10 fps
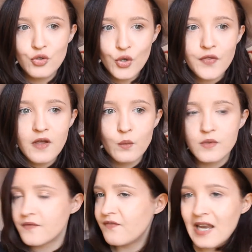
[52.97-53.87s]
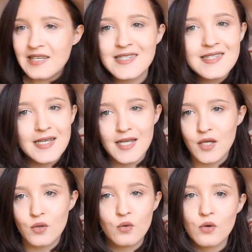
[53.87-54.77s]
Nothing was
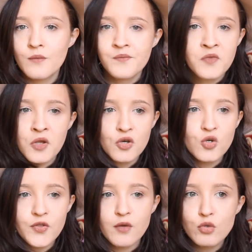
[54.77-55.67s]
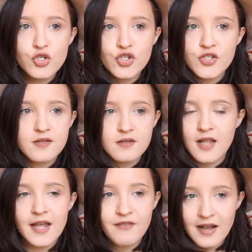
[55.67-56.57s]
fantasy, or nothing was just
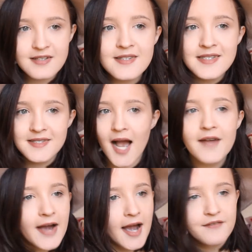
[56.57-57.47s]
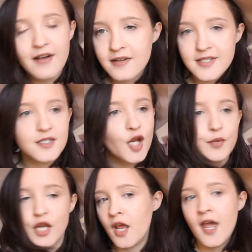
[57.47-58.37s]
like fantasy, sci-fi,
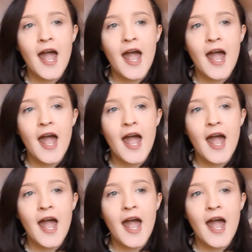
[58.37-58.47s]
dystopian.